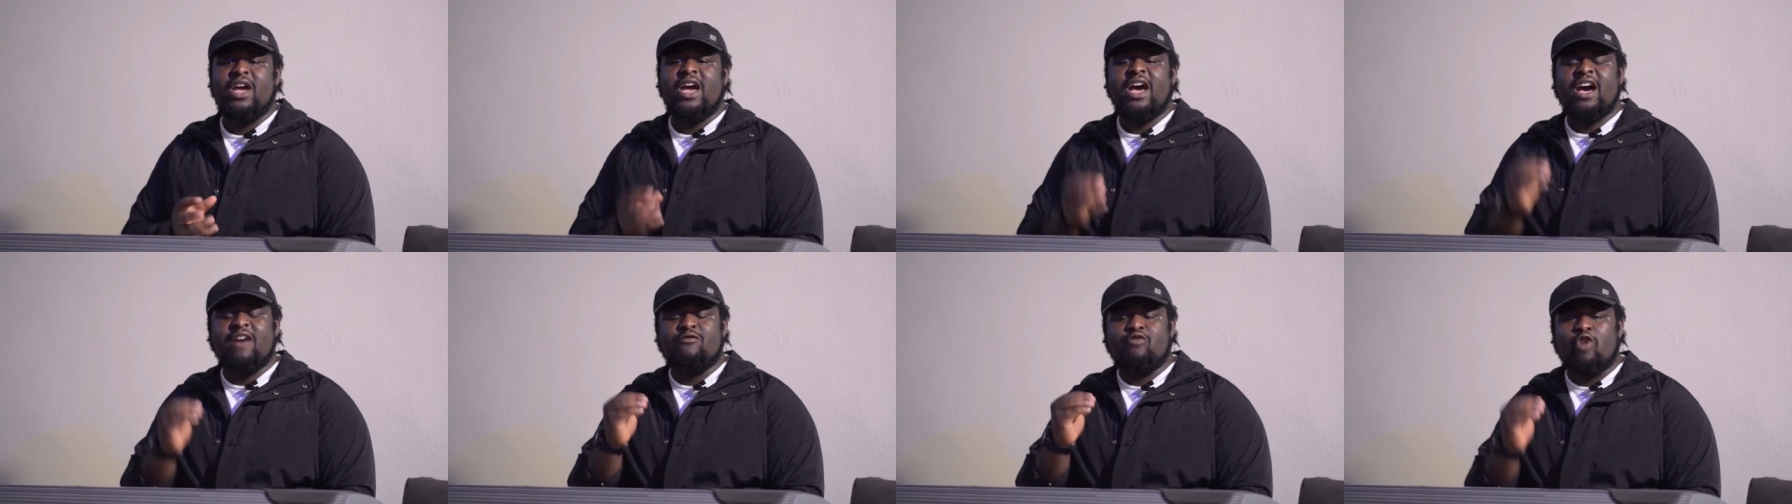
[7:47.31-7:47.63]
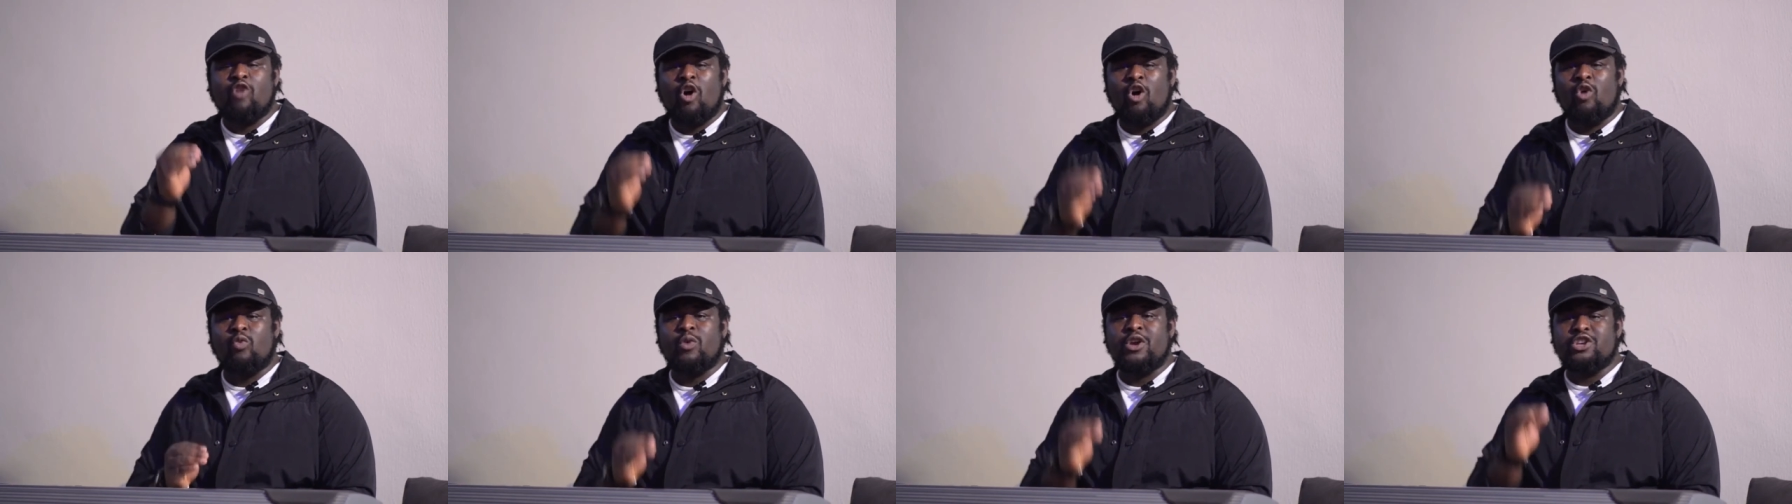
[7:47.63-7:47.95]
have
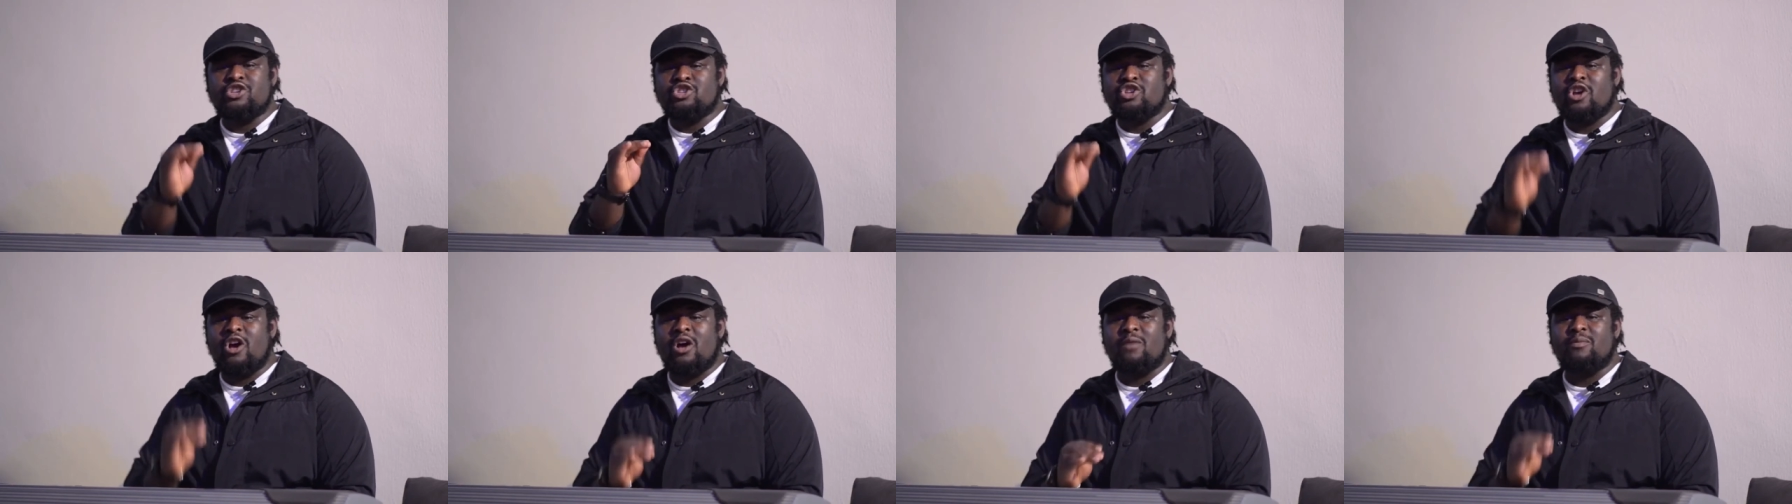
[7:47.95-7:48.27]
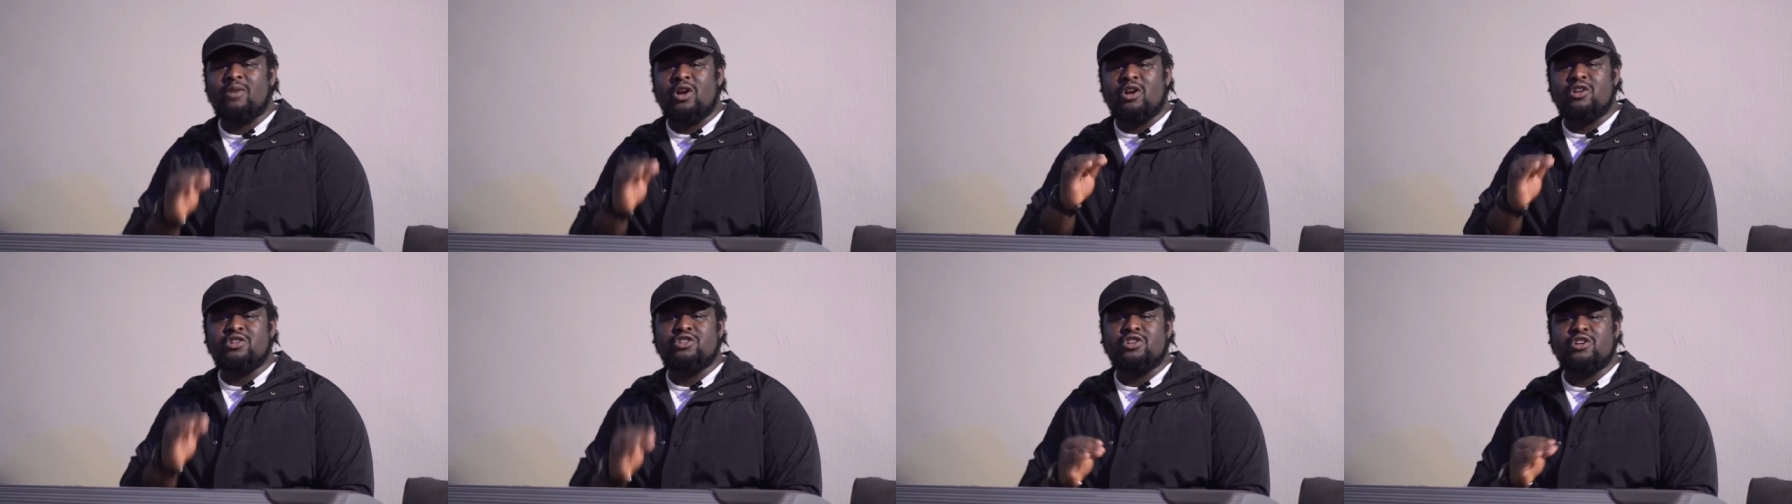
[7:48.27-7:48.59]
always
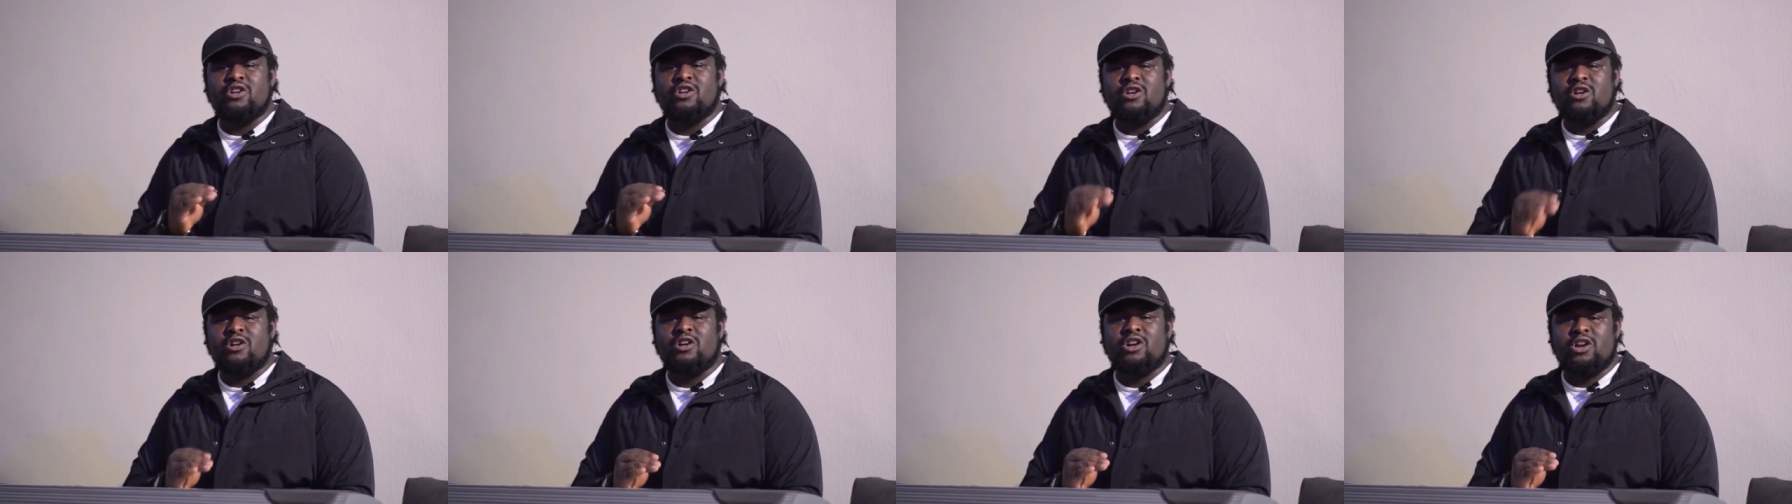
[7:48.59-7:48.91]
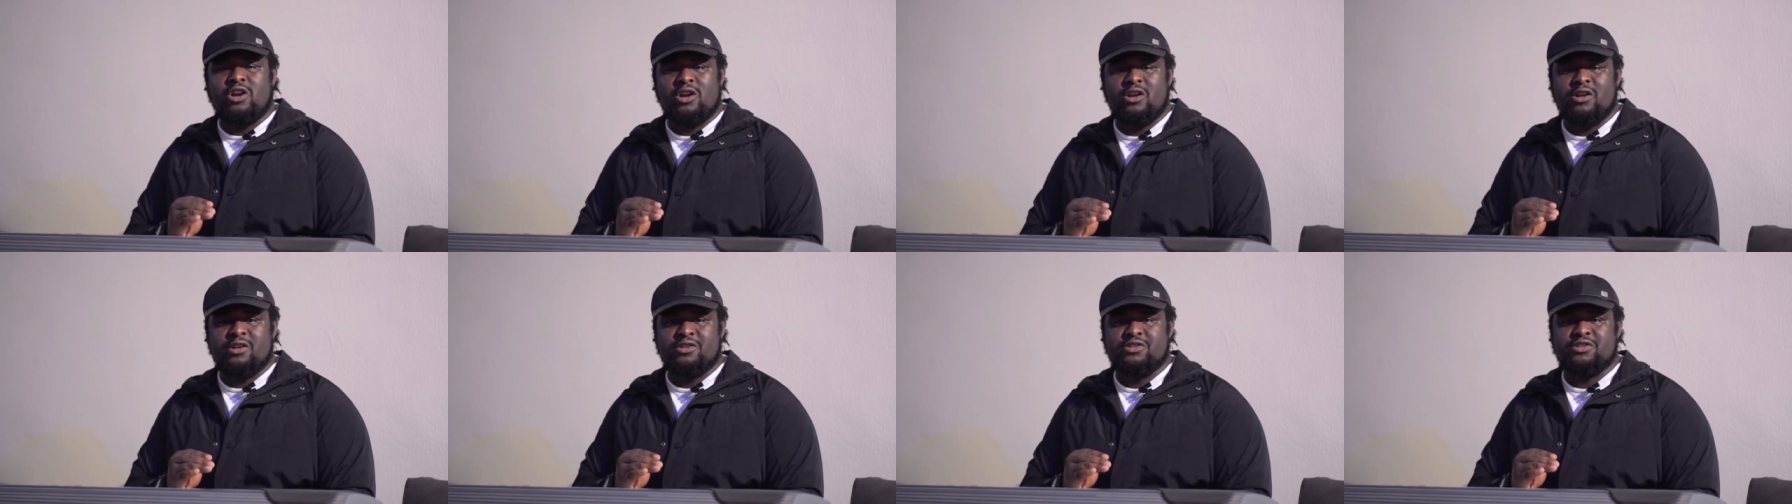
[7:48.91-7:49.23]
come under a
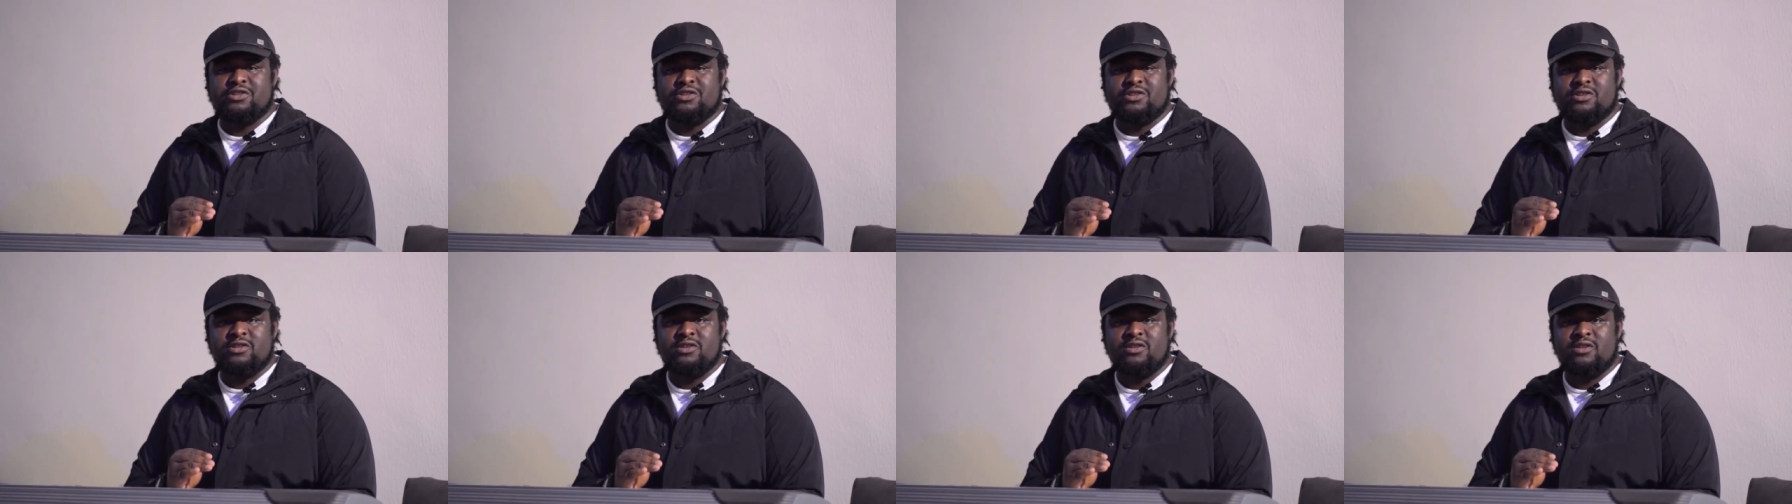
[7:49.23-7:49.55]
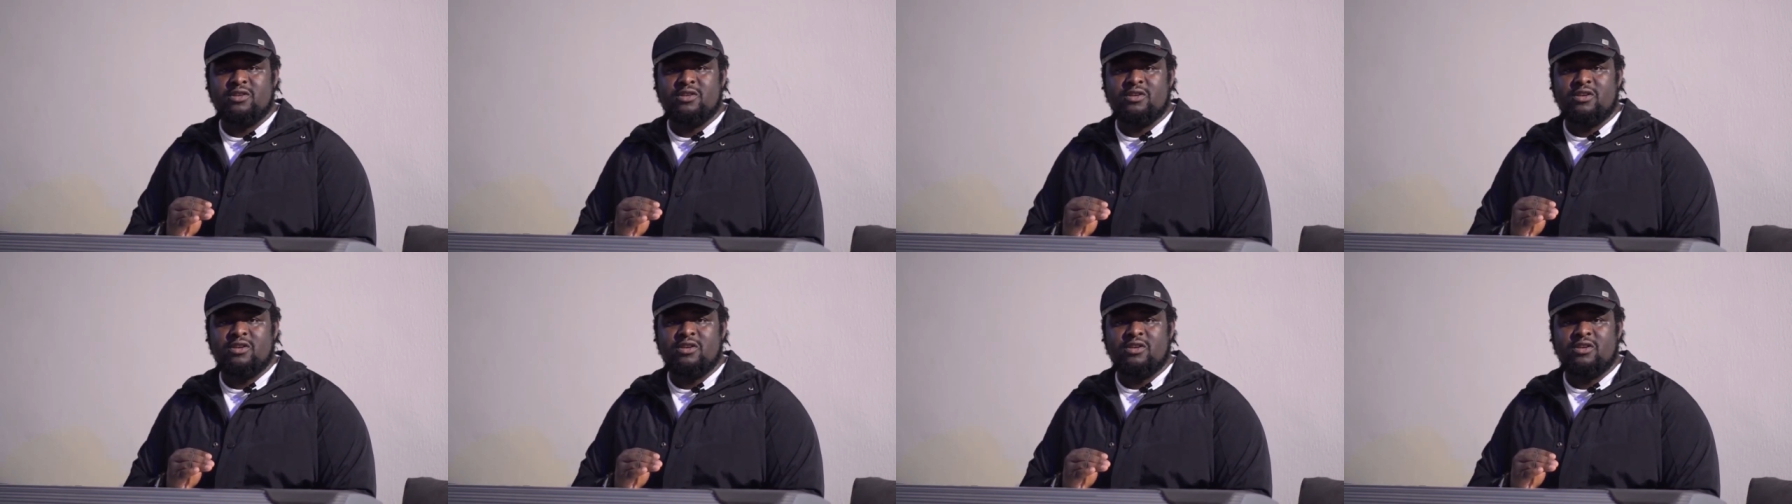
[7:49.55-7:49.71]
curse.